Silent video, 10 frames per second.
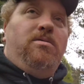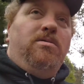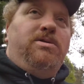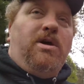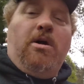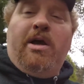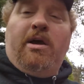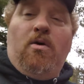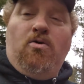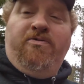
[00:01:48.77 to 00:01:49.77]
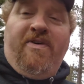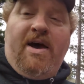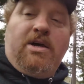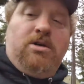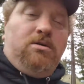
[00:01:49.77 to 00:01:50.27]
starting an
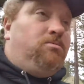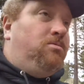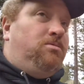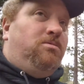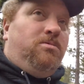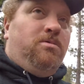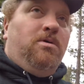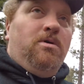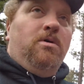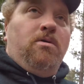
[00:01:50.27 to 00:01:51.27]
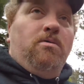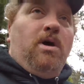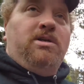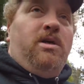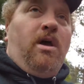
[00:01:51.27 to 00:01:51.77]
old-fashioned,
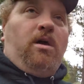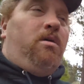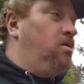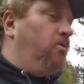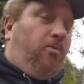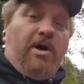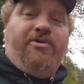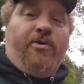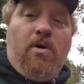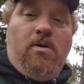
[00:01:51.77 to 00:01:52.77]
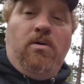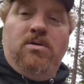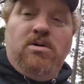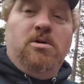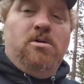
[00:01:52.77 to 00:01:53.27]
rustic, retro
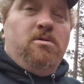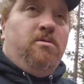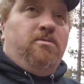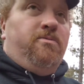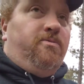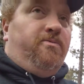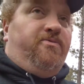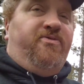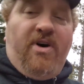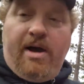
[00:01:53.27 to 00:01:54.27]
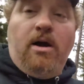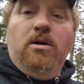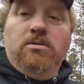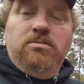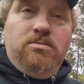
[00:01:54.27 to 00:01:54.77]

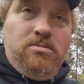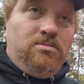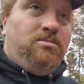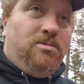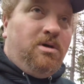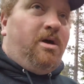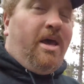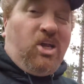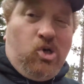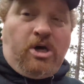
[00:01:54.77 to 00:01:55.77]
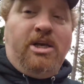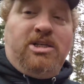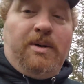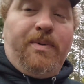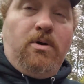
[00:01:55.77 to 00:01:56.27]
fire and cooking
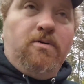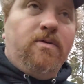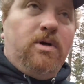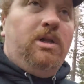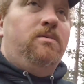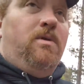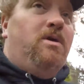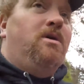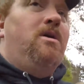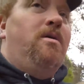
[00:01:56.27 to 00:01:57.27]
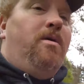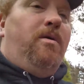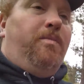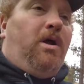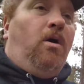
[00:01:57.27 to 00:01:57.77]
something over it.
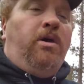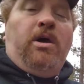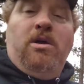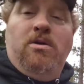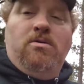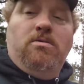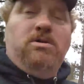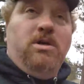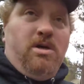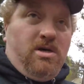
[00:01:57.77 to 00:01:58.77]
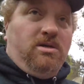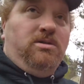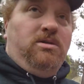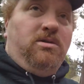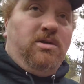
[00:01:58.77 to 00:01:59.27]
But all you can use
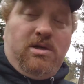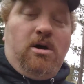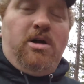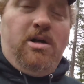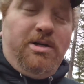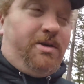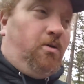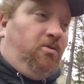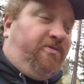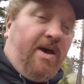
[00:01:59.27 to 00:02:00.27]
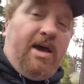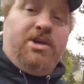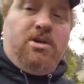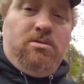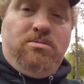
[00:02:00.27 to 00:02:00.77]
to start it, is the
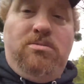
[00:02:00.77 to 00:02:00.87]
old-fashioned